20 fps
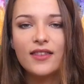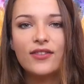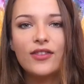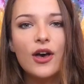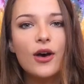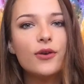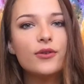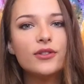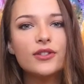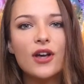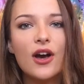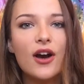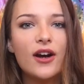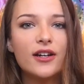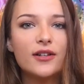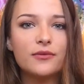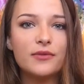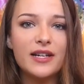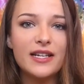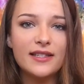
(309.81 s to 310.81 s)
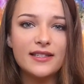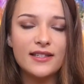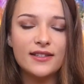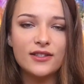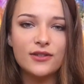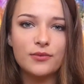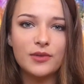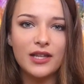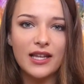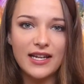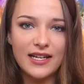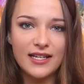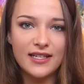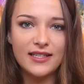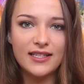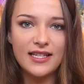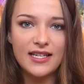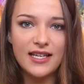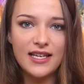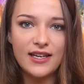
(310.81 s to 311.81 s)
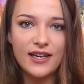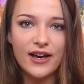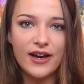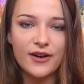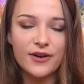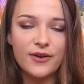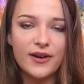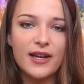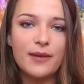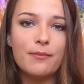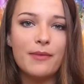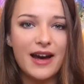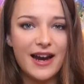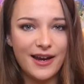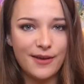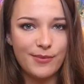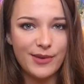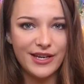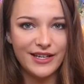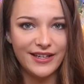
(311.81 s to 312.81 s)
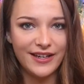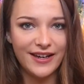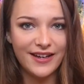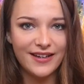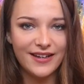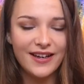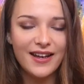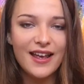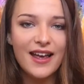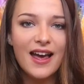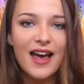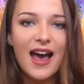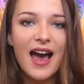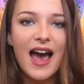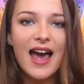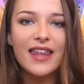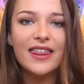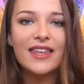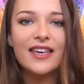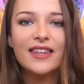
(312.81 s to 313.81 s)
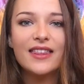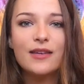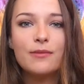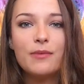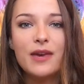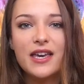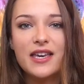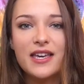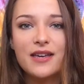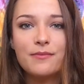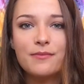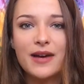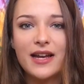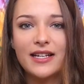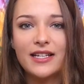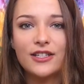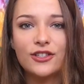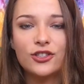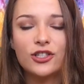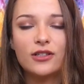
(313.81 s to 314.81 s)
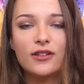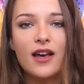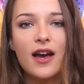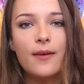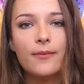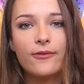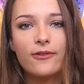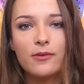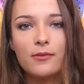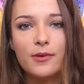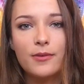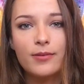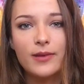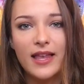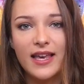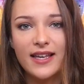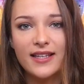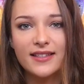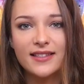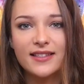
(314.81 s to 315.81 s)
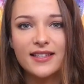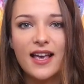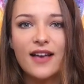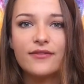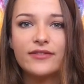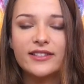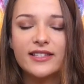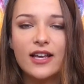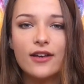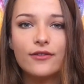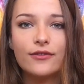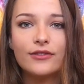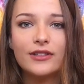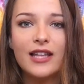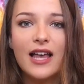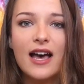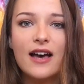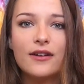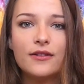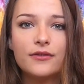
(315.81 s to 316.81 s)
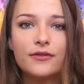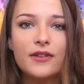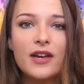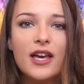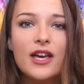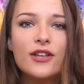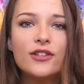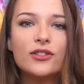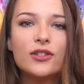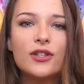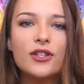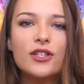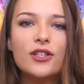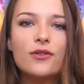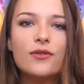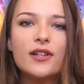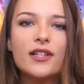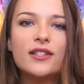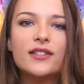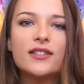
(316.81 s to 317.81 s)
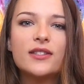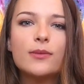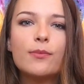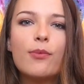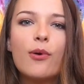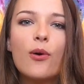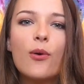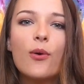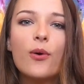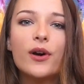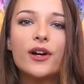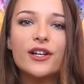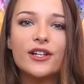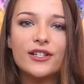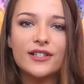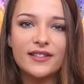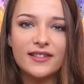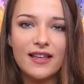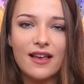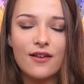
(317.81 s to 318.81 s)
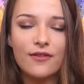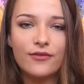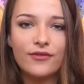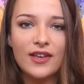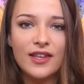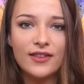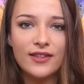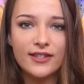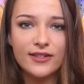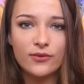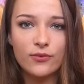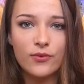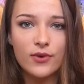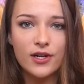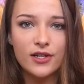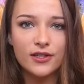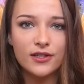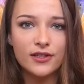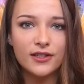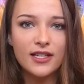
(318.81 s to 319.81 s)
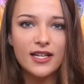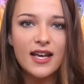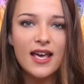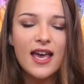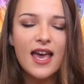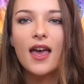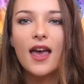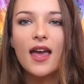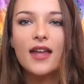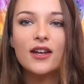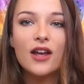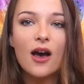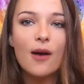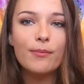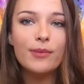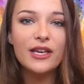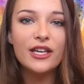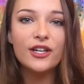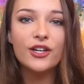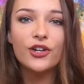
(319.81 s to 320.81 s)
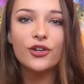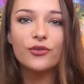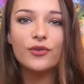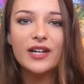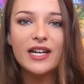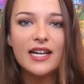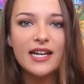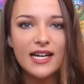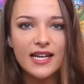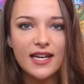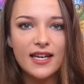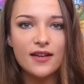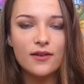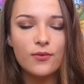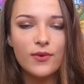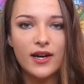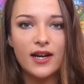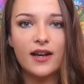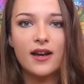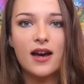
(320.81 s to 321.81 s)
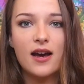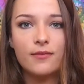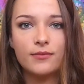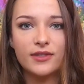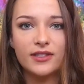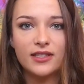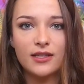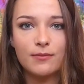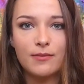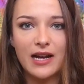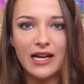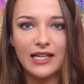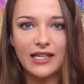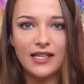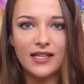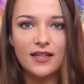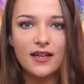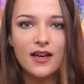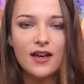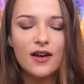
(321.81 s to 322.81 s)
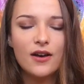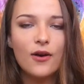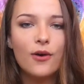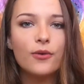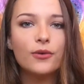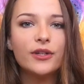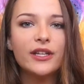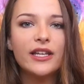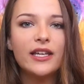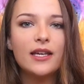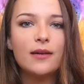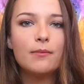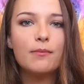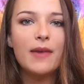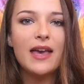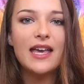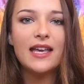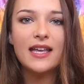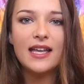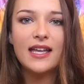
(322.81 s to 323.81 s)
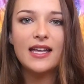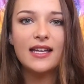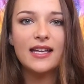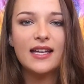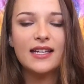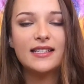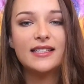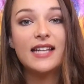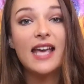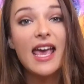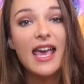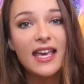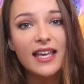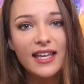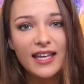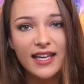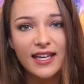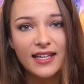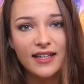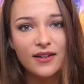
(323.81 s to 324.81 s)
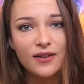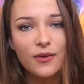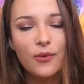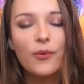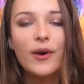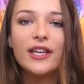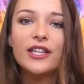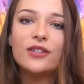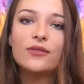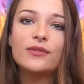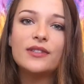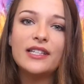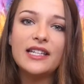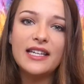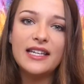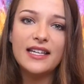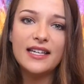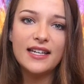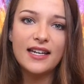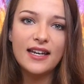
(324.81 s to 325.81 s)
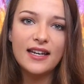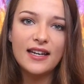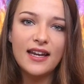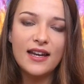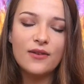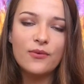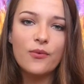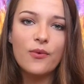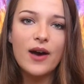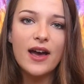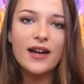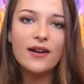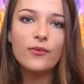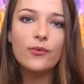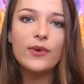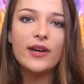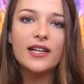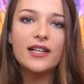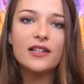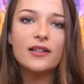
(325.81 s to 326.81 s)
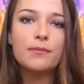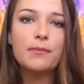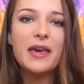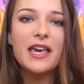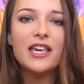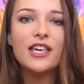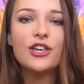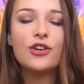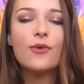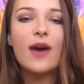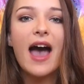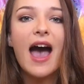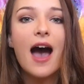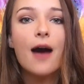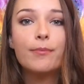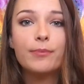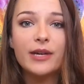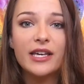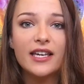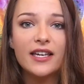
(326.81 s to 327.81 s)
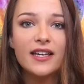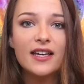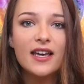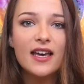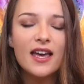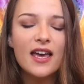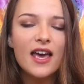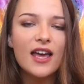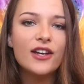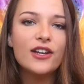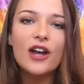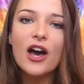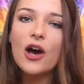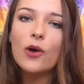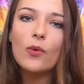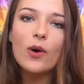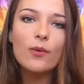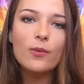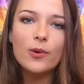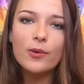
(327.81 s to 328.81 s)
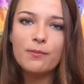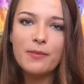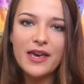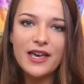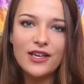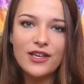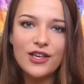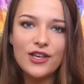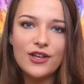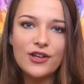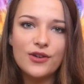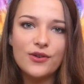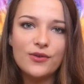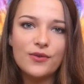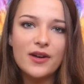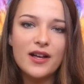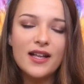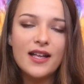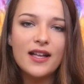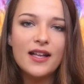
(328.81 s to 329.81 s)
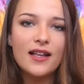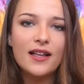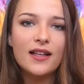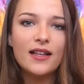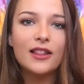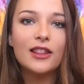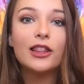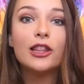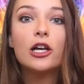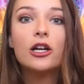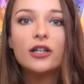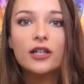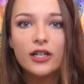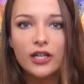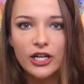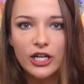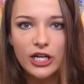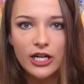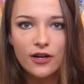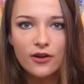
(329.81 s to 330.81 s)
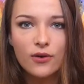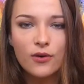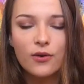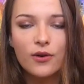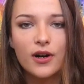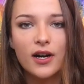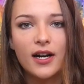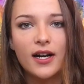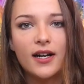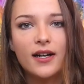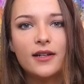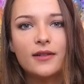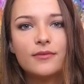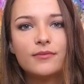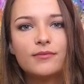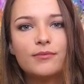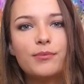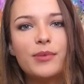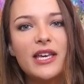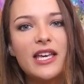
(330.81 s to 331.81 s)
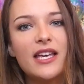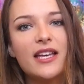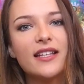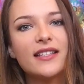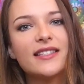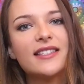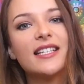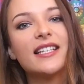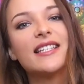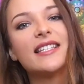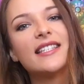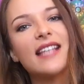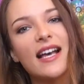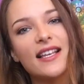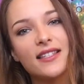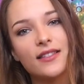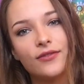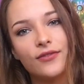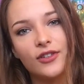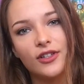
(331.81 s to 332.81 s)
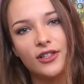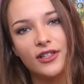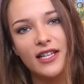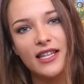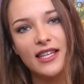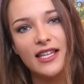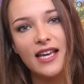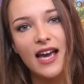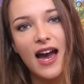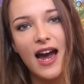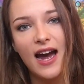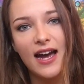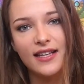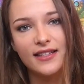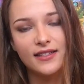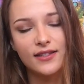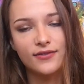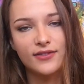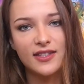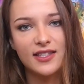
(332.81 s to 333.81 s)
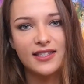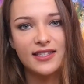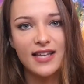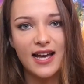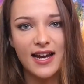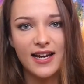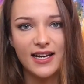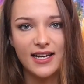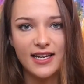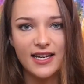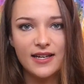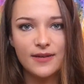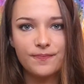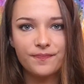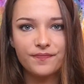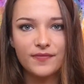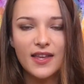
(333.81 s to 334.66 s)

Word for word: Those aren't reasons related to ego, in my opinion. I think that making money should come from a place of self-love so that you can support yourself in this world and not be greedy when it comes to money, only making and taking what you need and what will make you happy and not what will make you look good or be successful in the eyes of society.